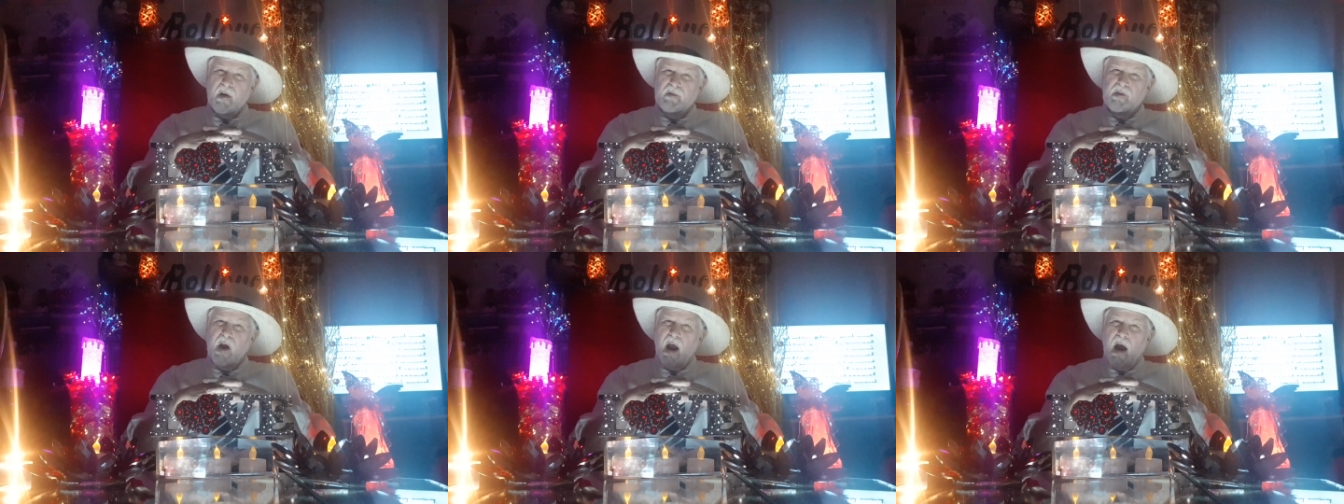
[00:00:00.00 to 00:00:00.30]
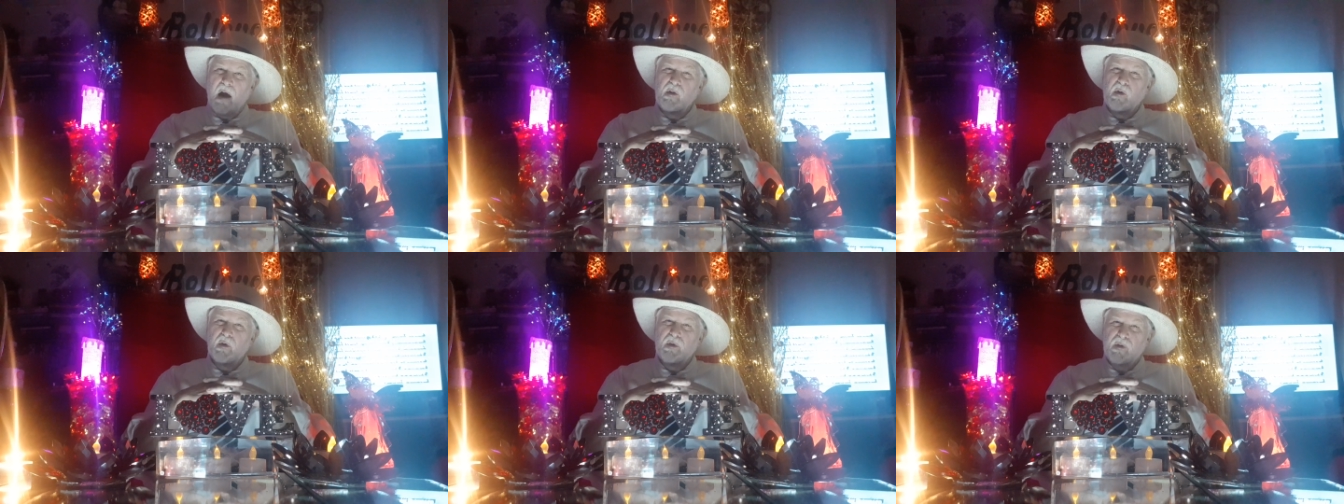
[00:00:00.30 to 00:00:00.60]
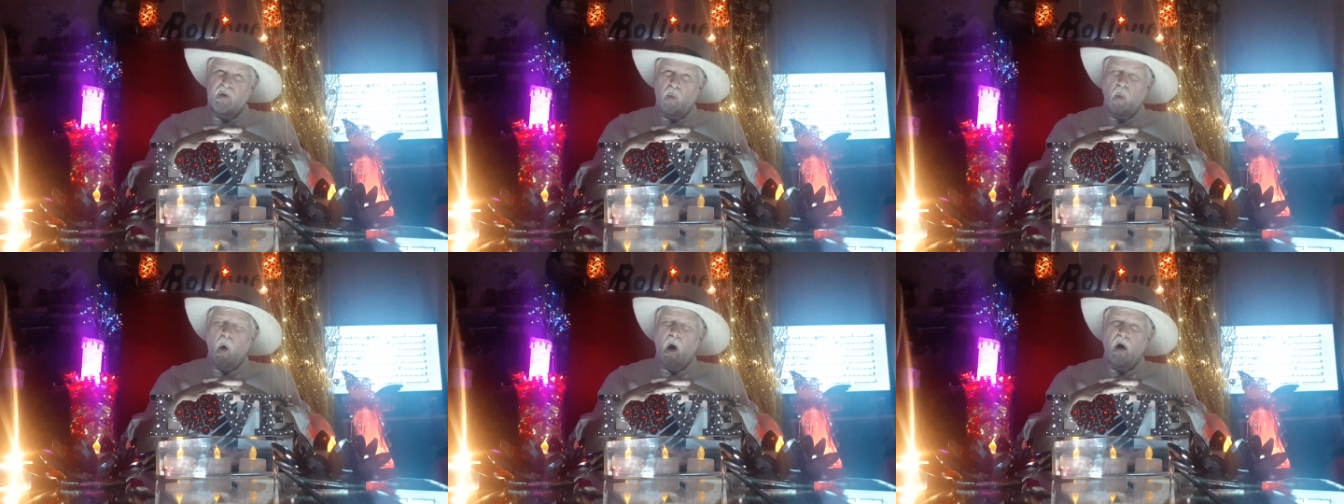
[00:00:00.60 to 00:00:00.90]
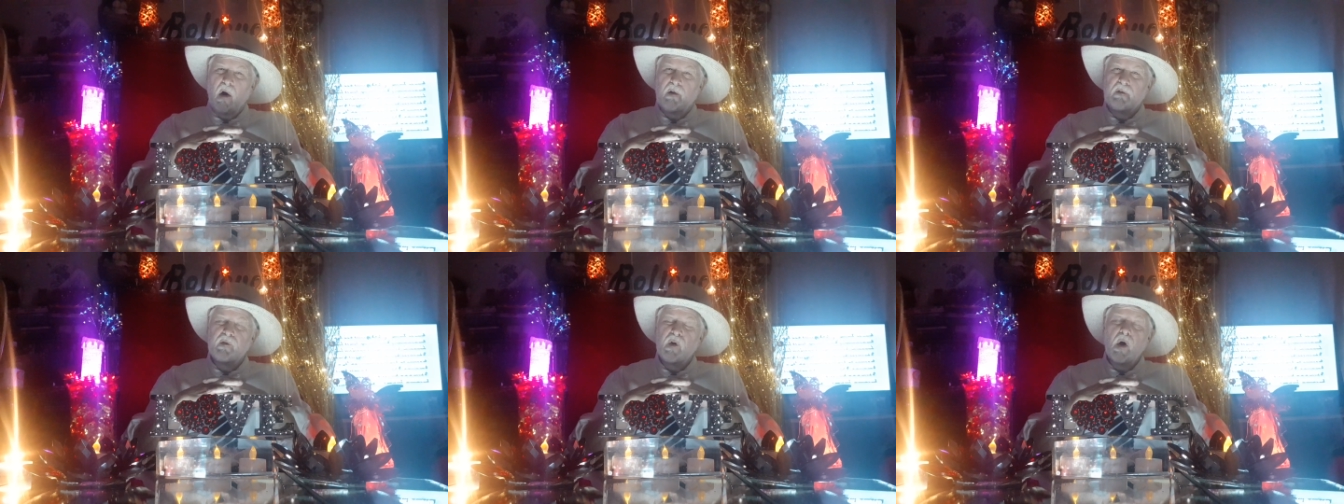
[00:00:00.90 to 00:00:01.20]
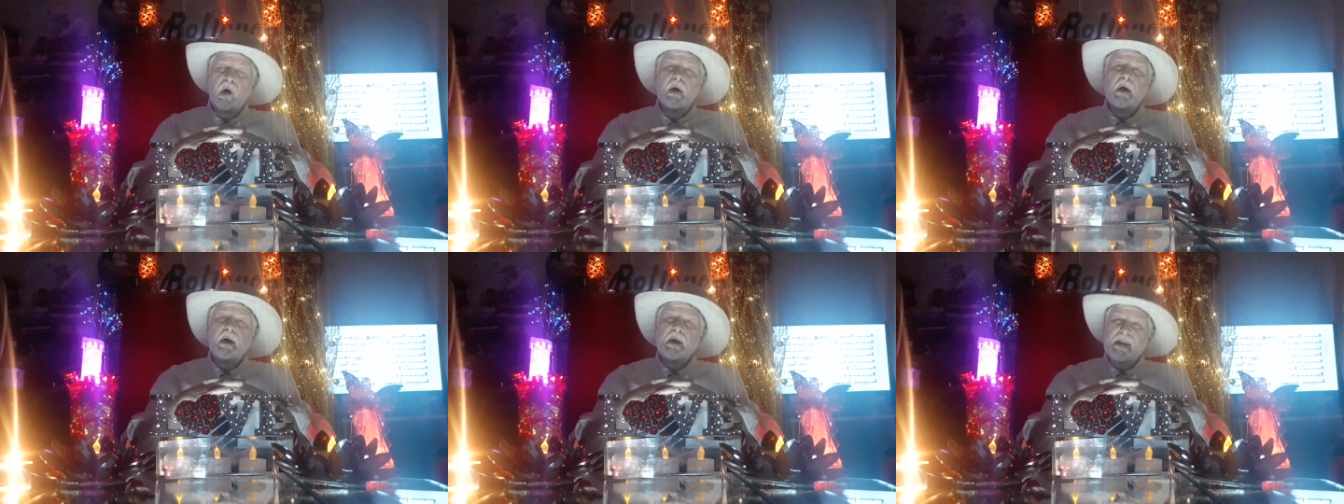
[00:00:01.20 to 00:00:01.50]
of Daniel 12.
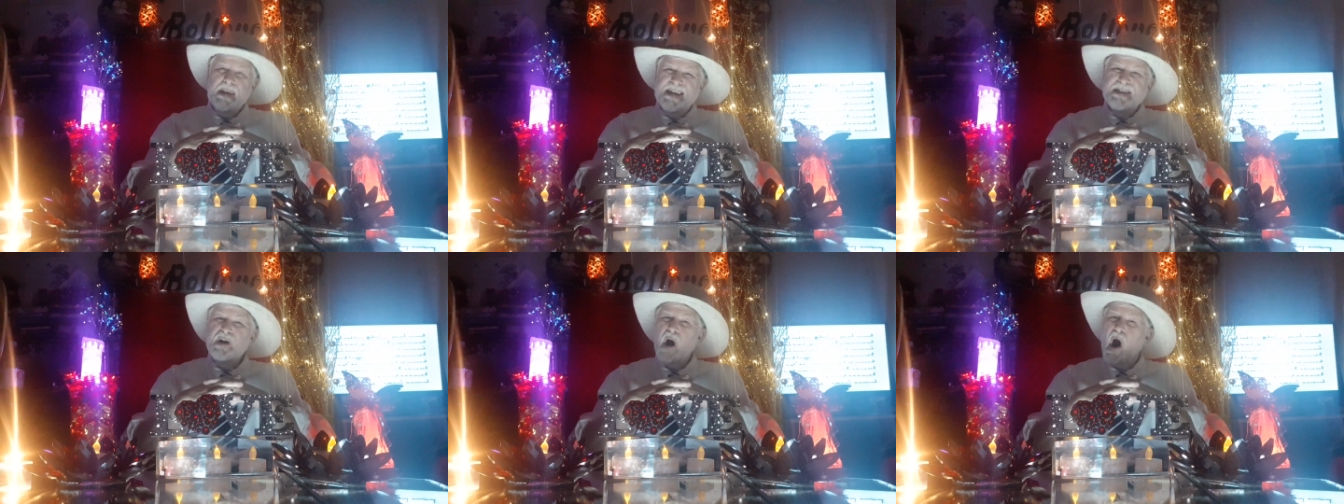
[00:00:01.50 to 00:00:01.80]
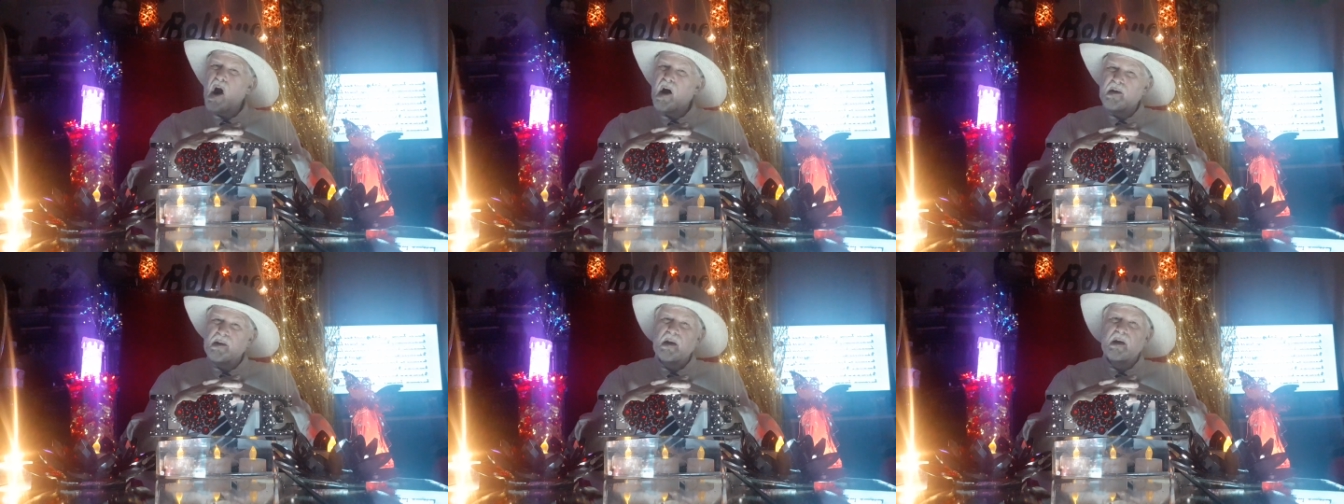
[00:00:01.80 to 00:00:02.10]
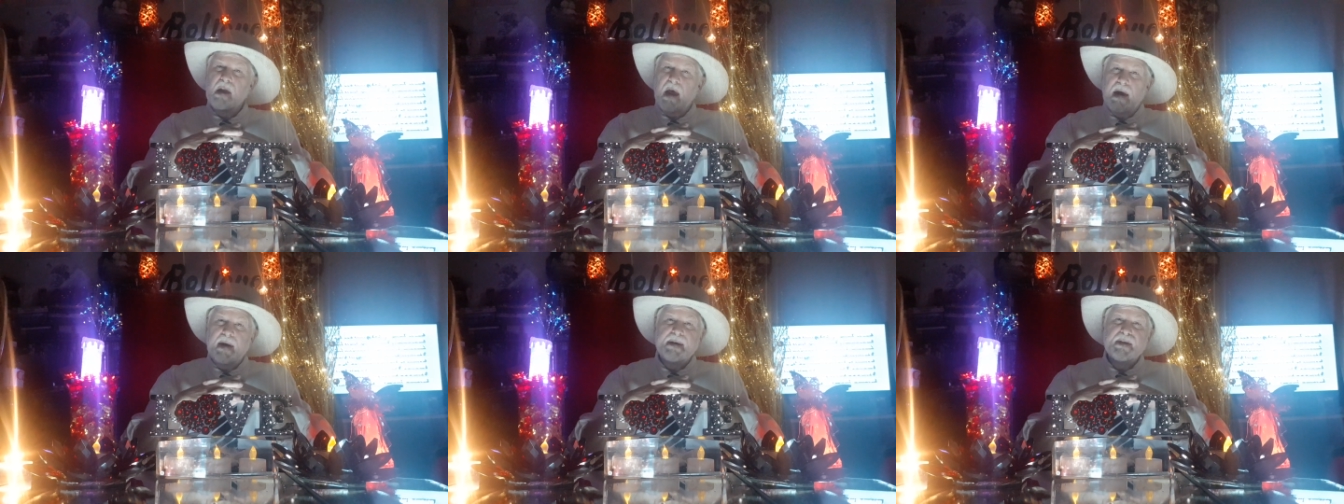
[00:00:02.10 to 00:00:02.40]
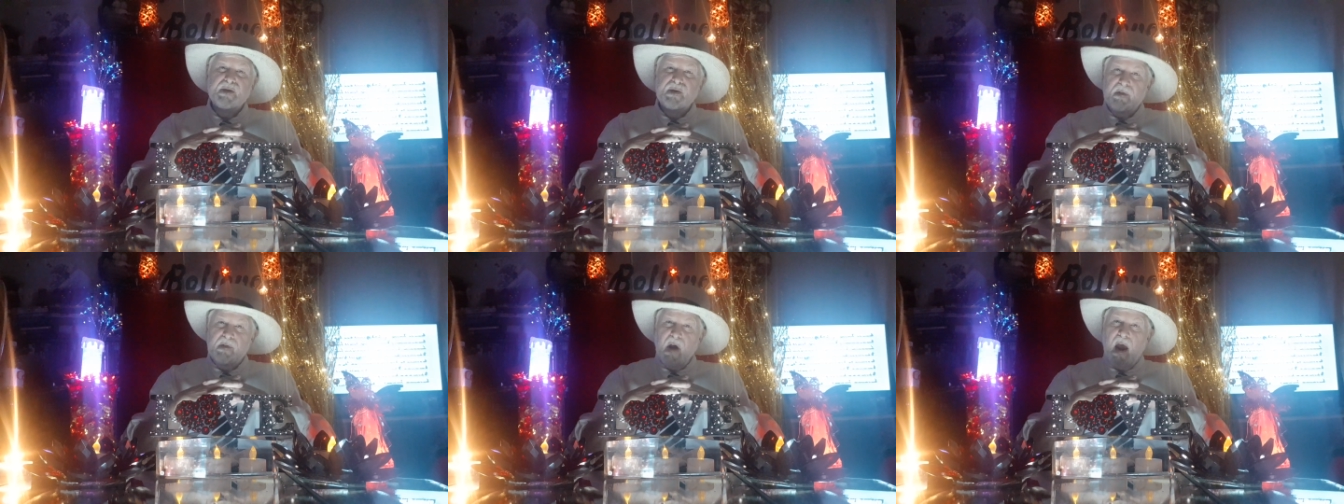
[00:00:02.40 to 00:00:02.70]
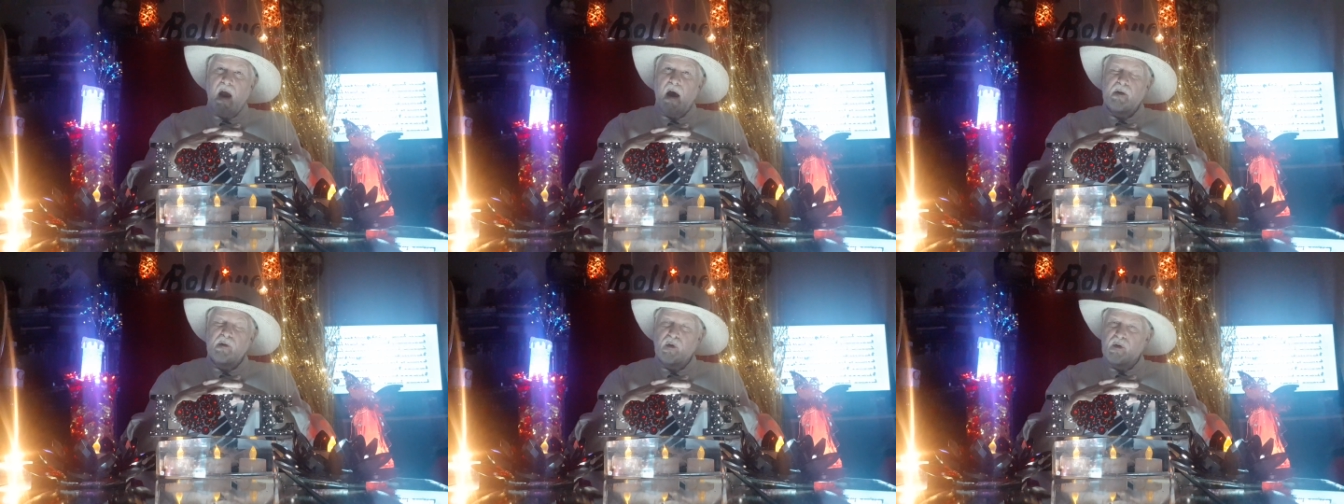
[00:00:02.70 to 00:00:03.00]
These are the days of
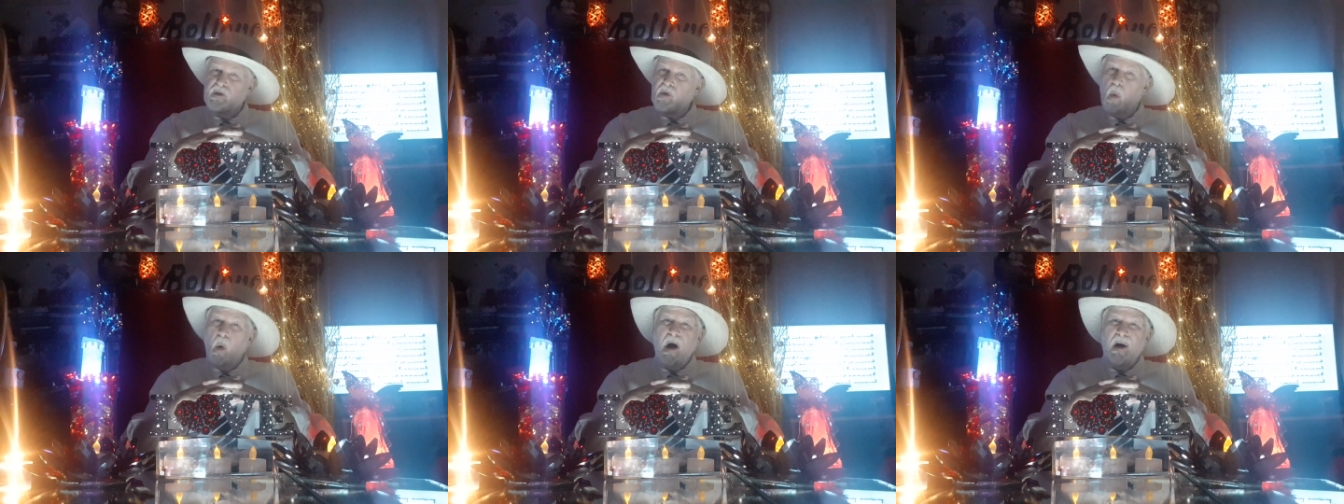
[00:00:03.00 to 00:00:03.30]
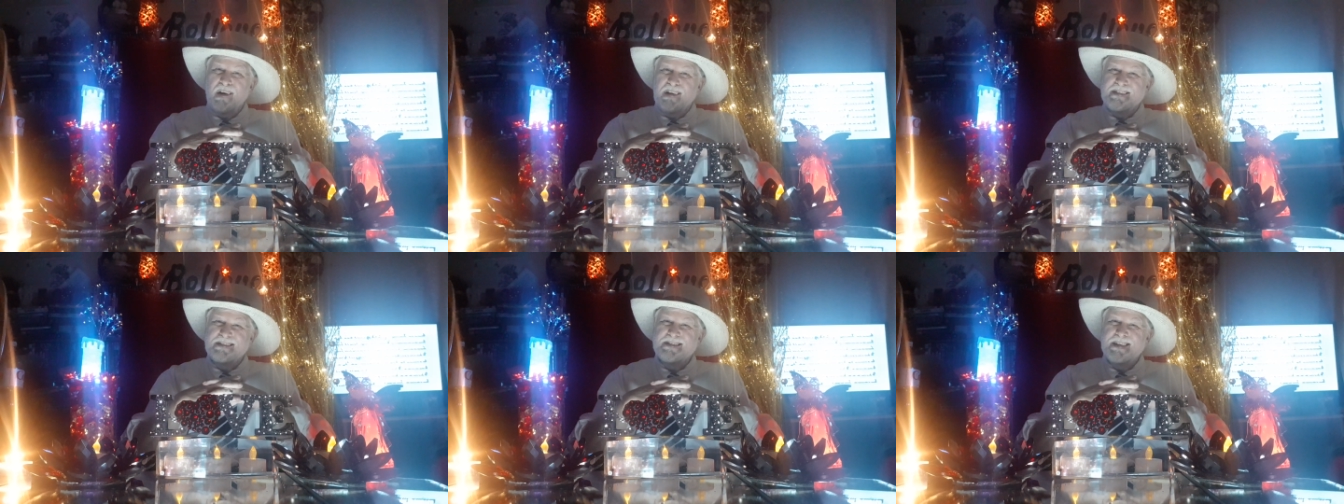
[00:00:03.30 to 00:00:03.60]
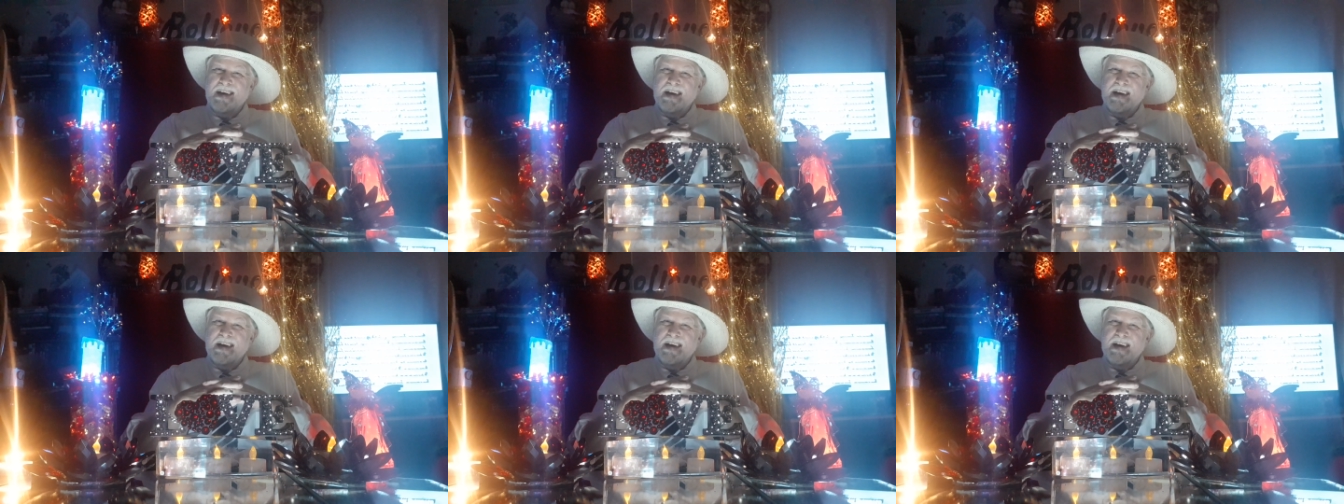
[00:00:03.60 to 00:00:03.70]
Daniel 12.